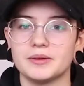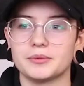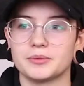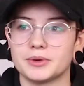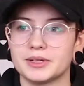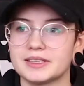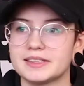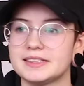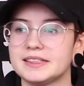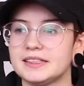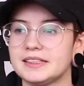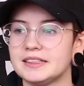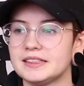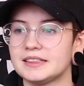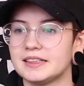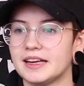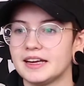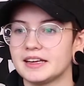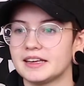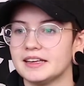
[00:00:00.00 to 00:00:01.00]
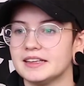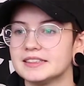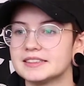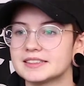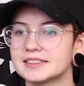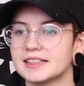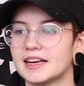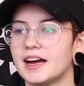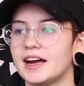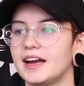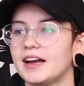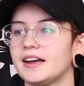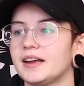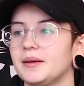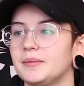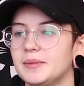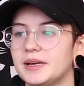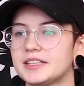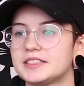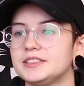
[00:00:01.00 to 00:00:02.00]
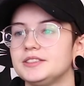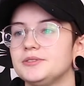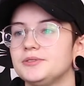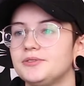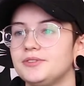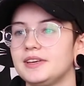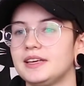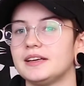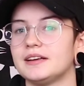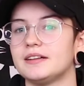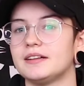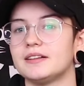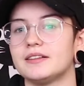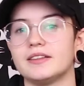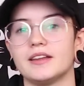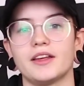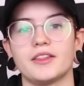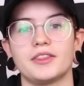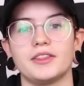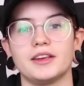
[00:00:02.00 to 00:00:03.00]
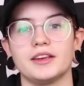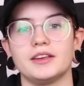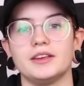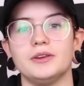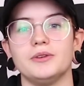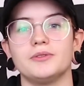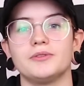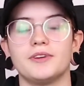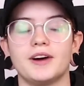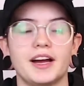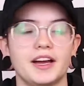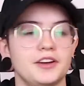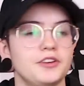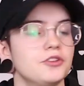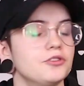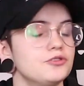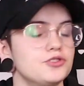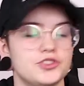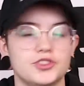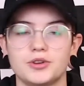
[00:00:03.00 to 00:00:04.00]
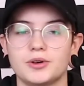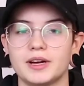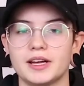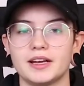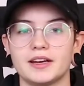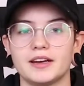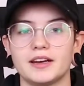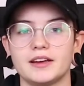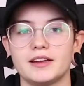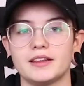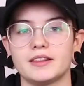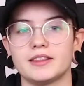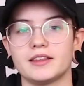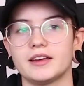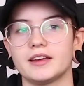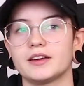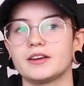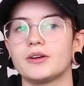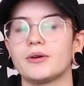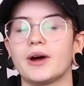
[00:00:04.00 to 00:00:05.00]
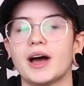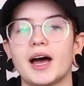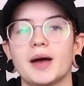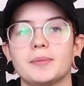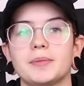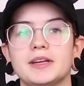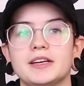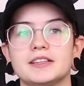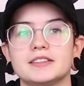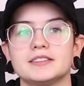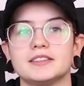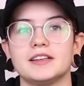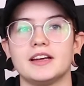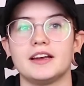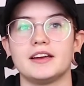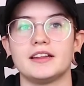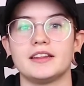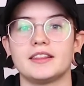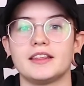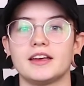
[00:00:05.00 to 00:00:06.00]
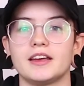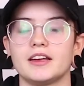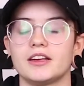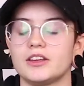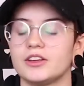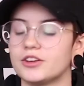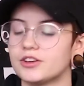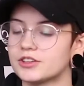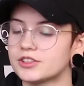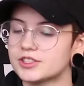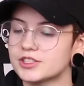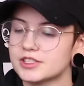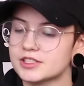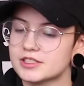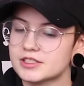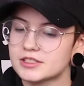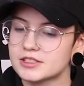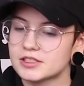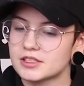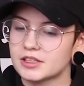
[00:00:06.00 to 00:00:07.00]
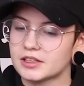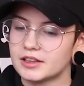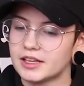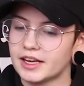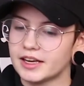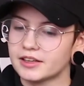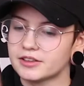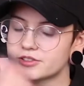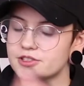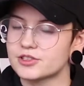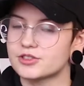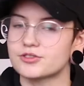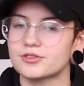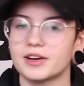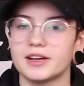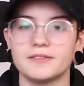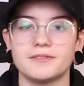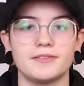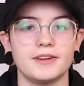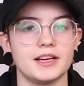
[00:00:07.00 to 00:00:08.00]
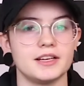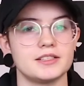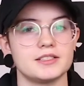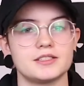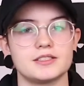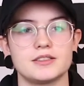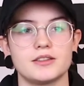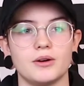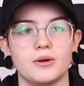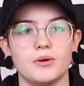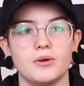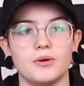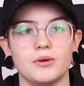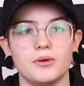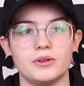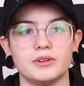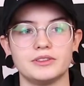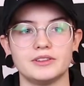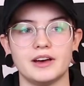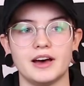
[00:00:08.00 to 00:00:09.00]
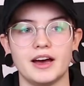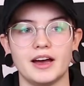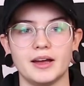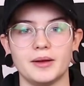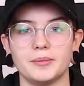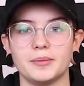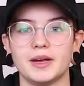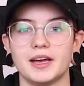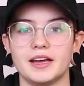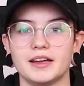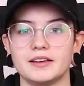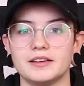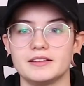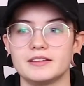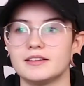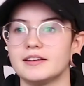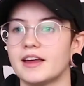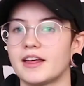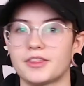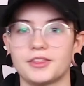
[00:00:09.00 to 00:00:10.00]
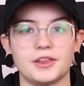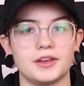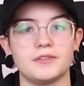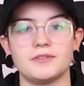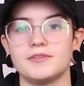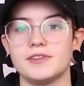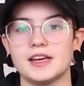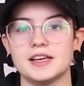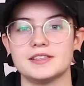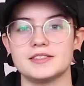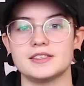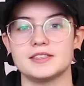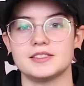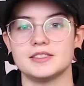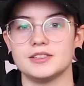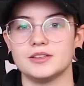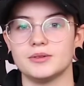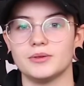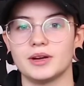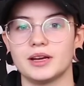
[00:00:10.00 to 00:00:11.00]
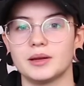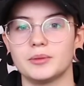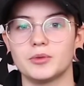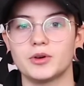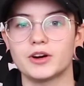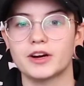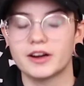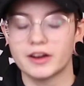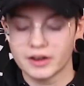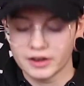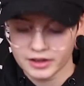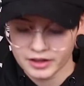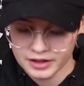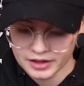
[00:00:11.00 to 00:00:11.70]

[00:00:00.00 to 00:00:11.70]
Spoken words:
really, inside, it makes you feel nothing. You find no joy in anything, no happiness in anything. You're just straight-faced the whole time, and nothing phases you anymore.